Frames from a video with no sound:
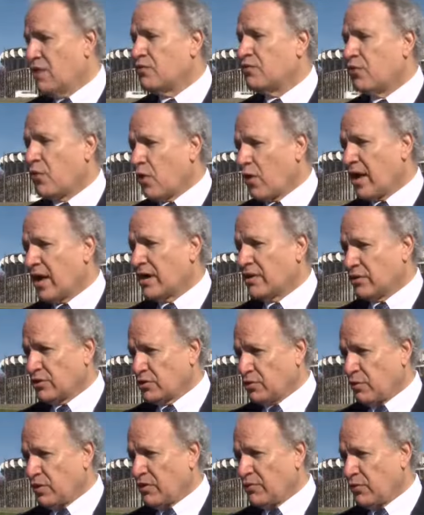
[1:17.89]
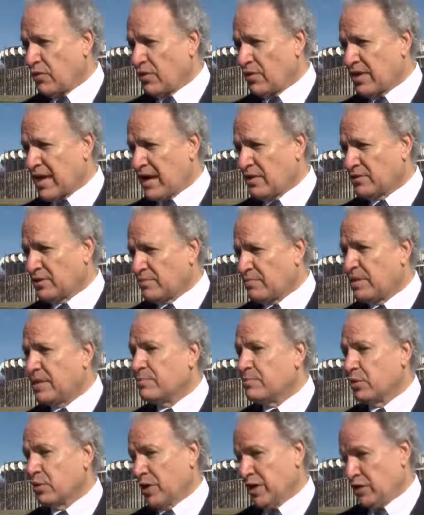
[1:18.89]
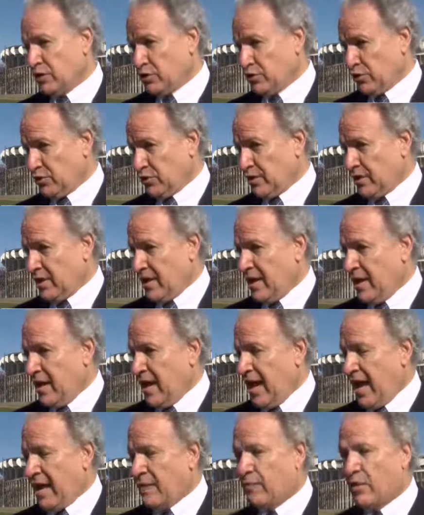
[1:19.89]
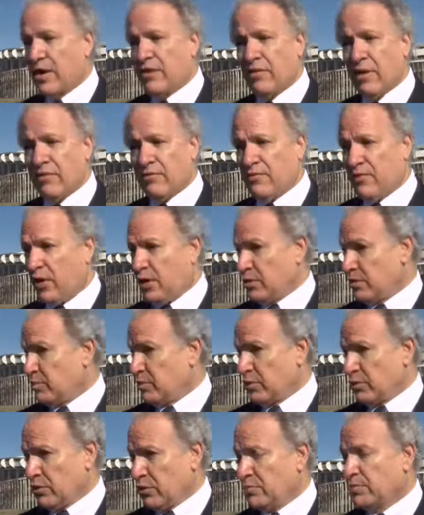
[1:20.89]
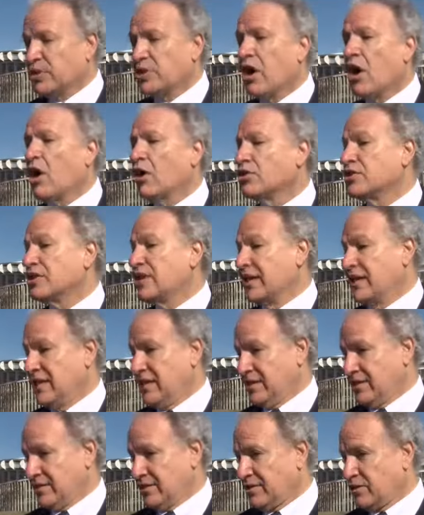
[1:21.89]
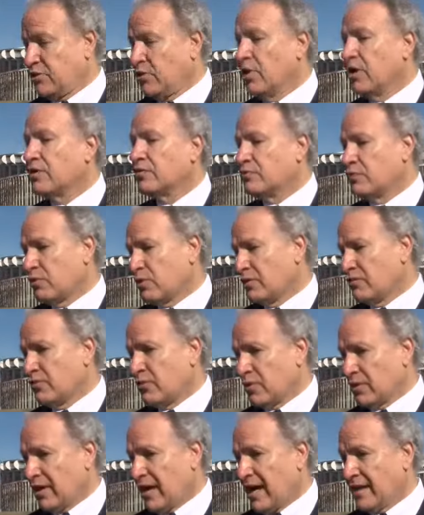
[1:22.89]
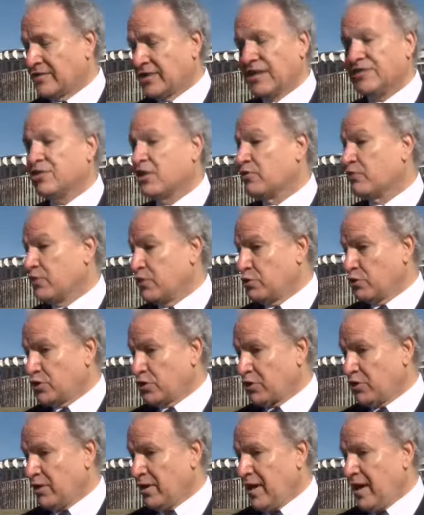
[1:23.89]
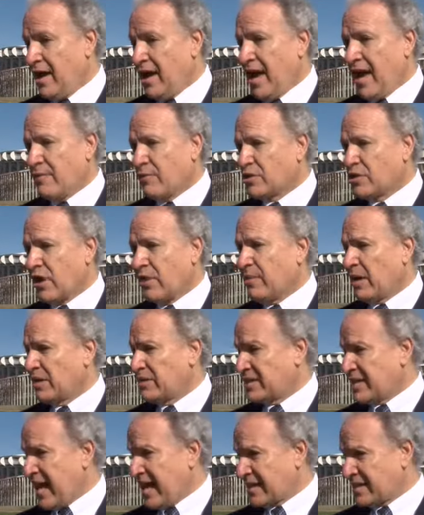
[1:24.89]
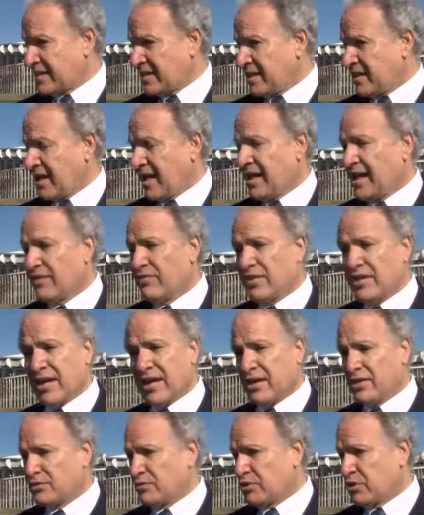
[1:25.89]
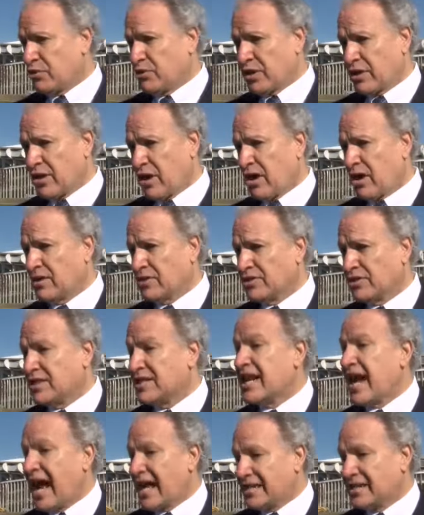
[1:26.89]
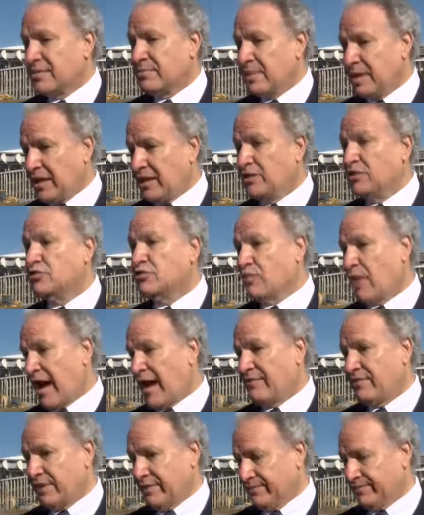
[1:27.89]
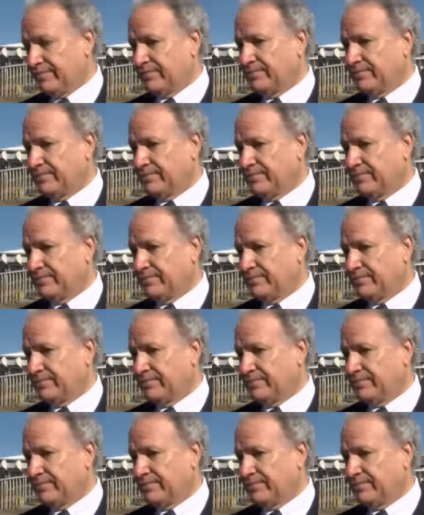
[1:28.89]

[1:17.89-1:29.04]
424,000 people injured. And one of our vulnerable groups are teens, 244 lives. That's our future. And we're talking about texting and everything else we're doing in cars, not to be driving.